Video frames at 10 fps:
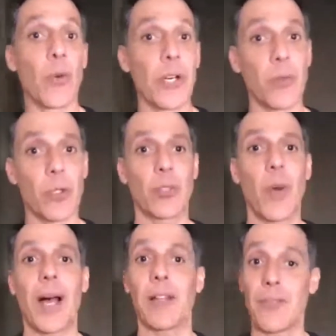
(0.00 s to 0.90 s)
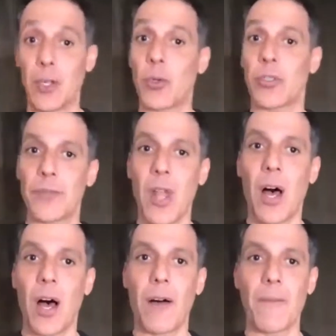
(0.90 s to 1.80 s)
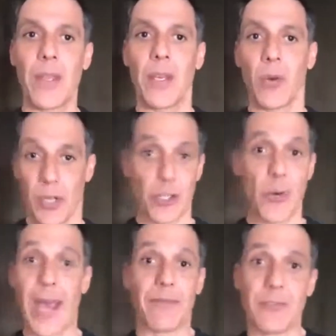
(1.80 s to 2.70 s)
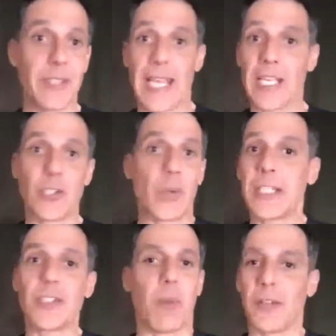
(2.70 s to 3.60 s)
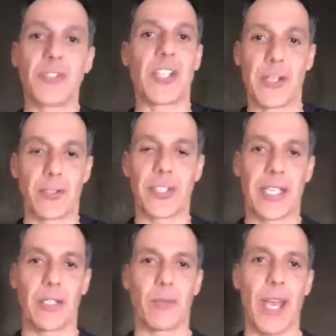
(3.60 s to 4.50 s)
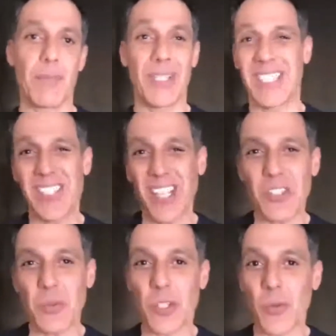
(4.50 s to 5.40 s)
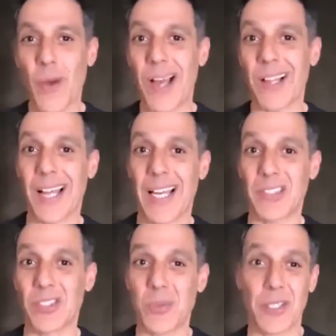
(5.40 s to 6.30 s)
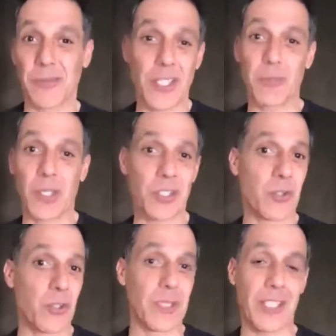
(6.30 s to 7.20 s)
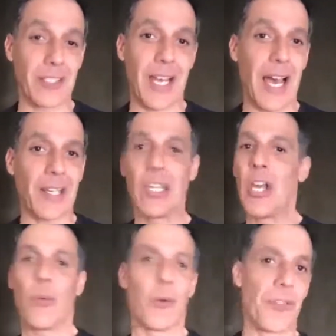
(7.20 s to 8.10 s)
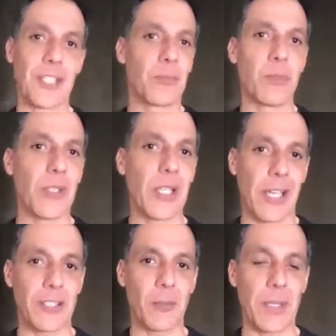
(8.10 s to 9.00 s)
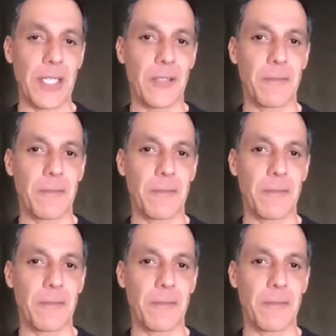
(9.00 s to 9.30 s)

Or it works well in the courts of law, where you have days, weeks, months, years to get it right. But it doesn't work well on Twitter, Facebook, YouTube, and TikTok, where things move at light speed.